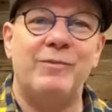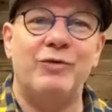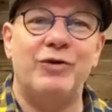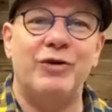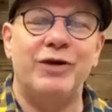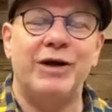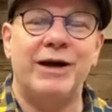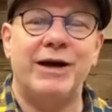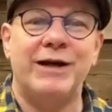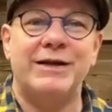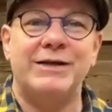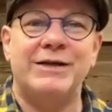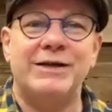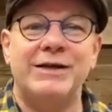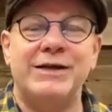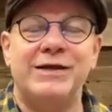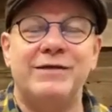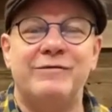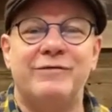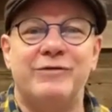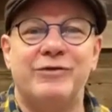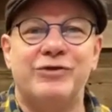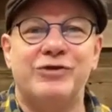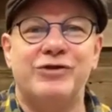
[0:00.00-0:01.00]

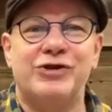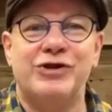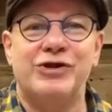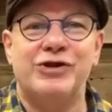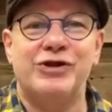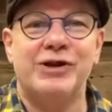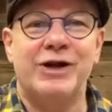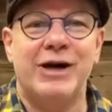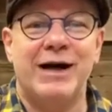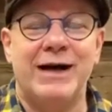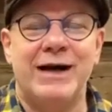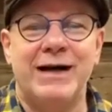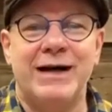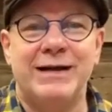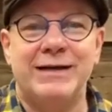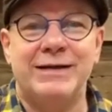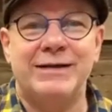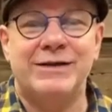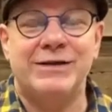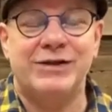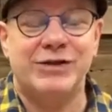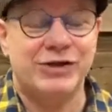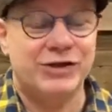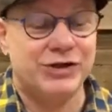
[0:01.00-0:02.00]
119 verses
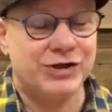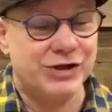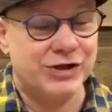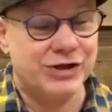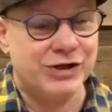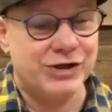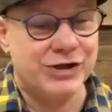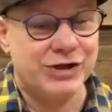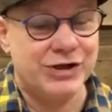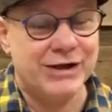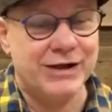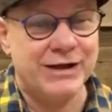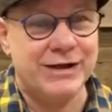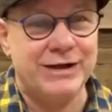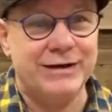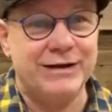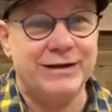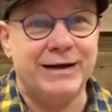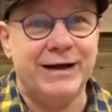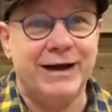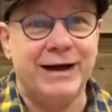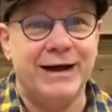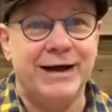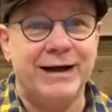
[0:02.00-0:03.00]
9 to
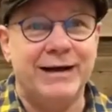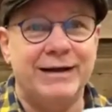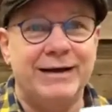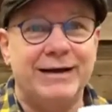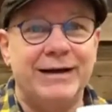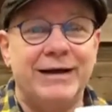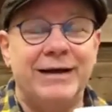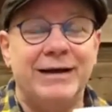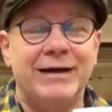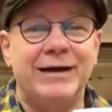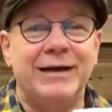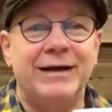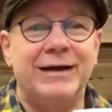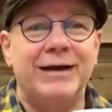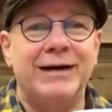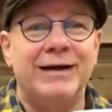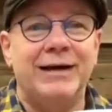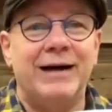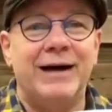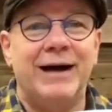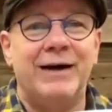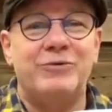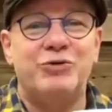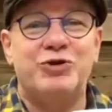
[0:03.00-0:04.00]
16, and
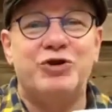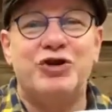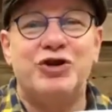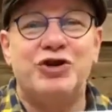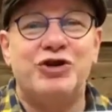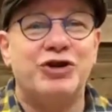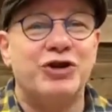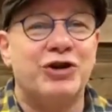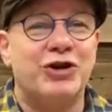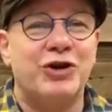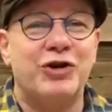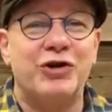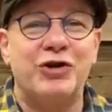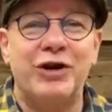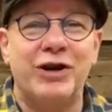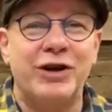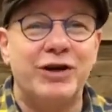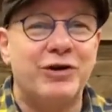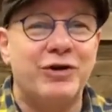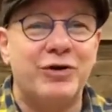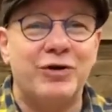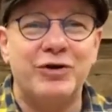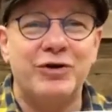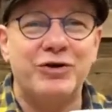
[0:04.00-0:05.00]
I was just
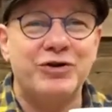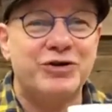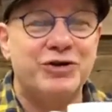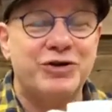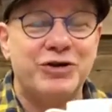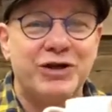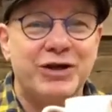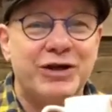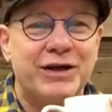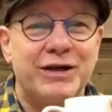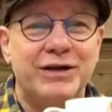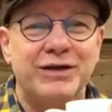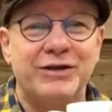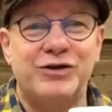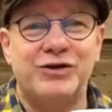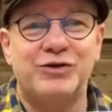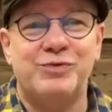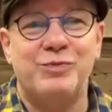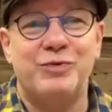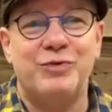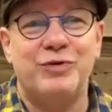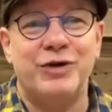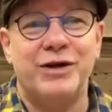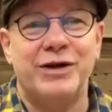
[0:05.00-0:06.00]
encouraged again
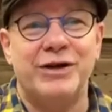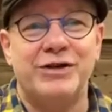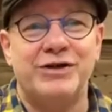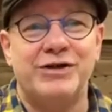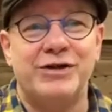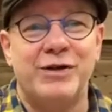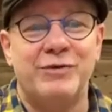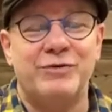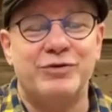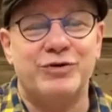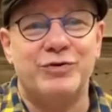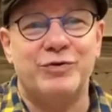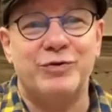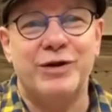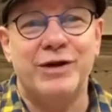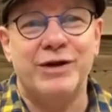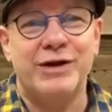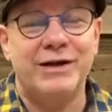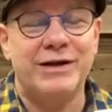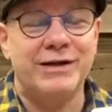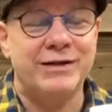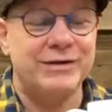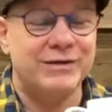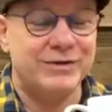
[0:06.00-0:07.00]
this morning as I was
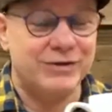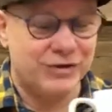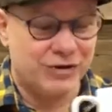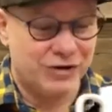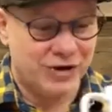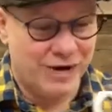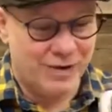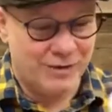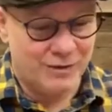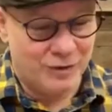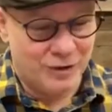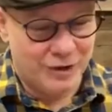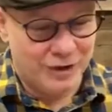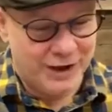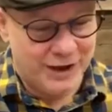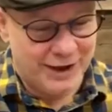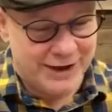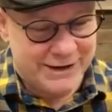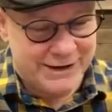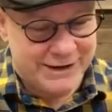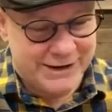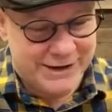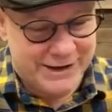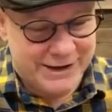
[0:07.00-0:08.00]
reading Psalm
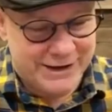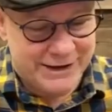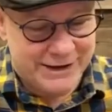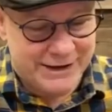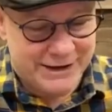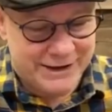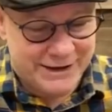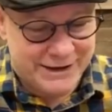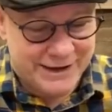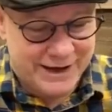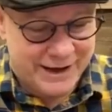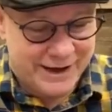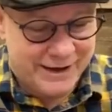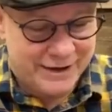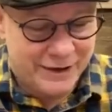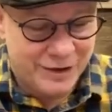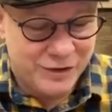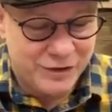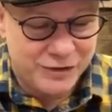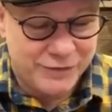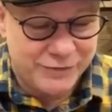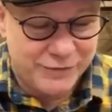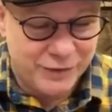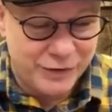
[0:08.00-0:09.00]
119 and
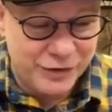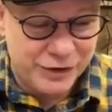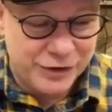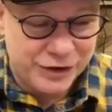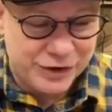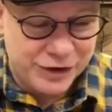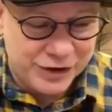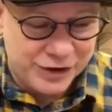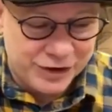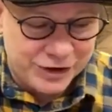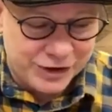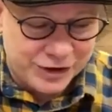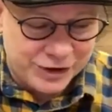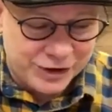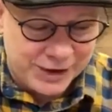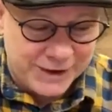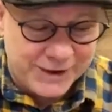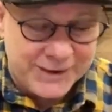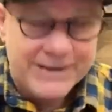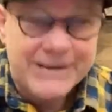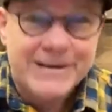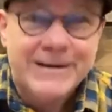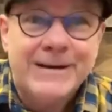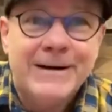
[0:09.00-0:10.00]
those verses
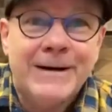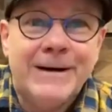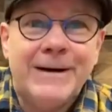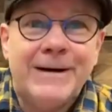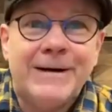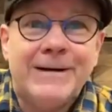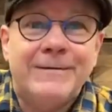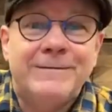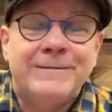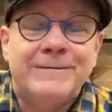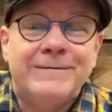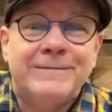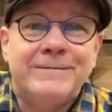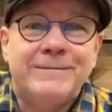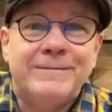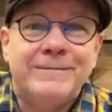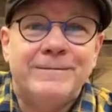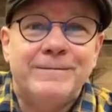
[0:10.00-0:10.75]
of